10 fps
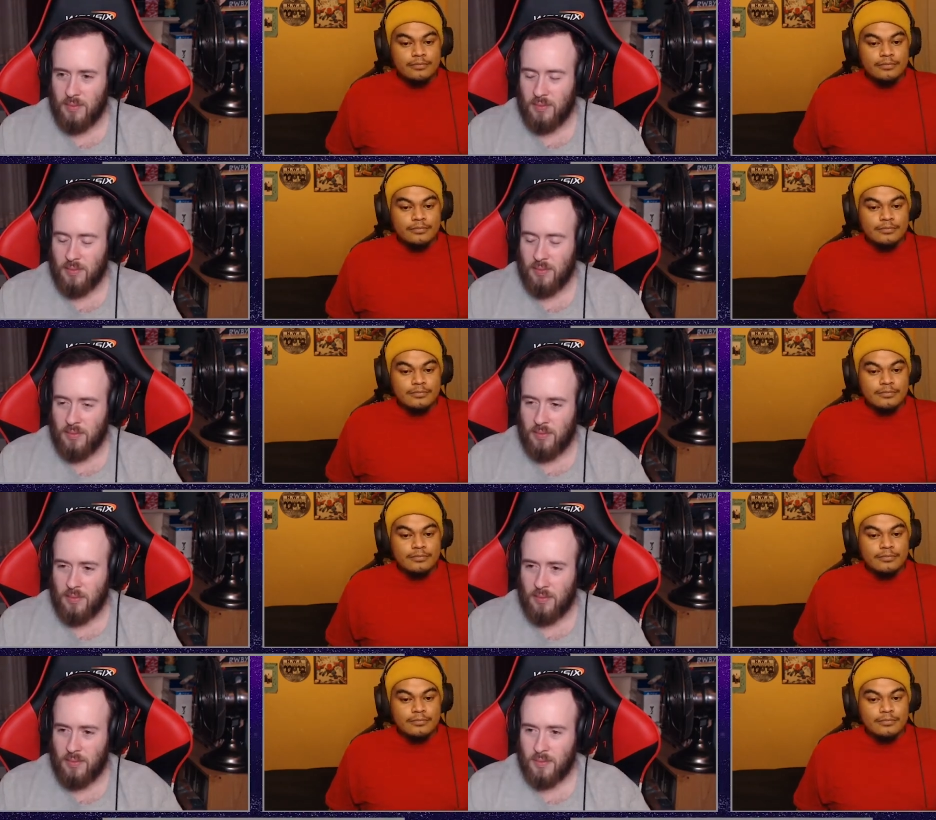
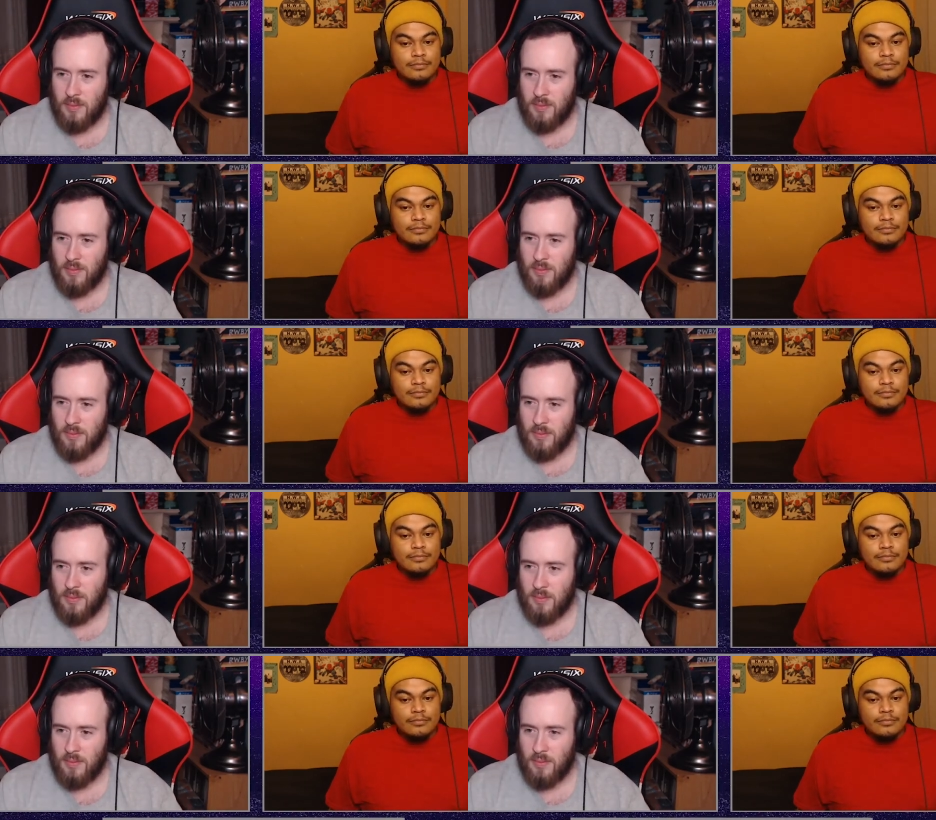
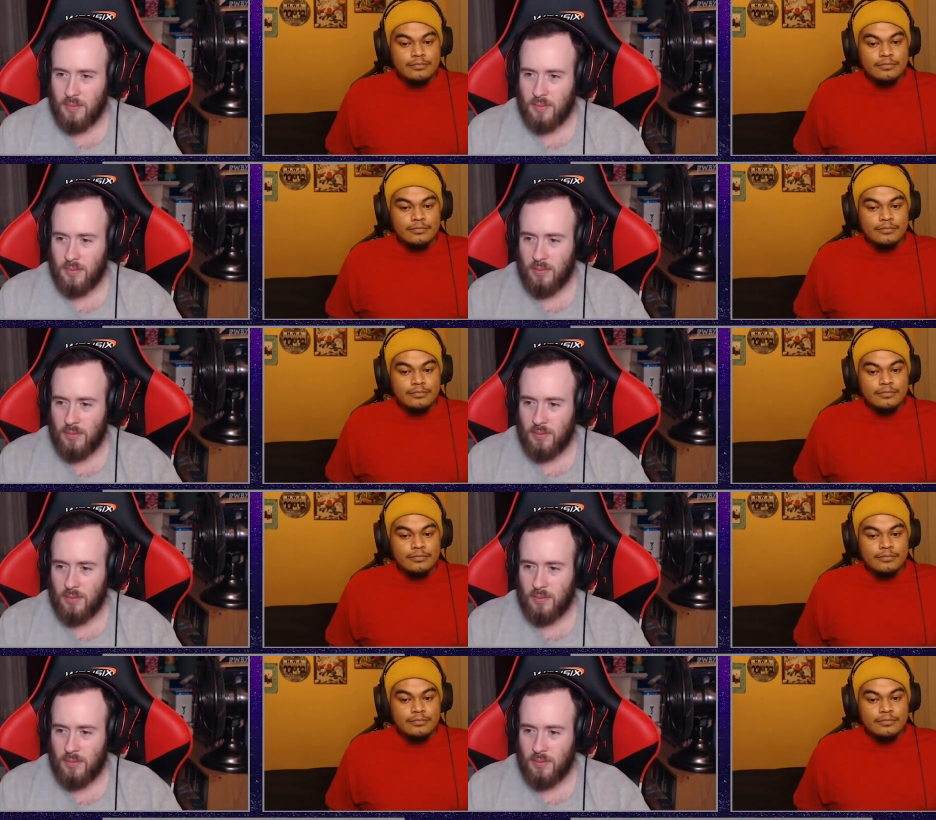Nothing is said.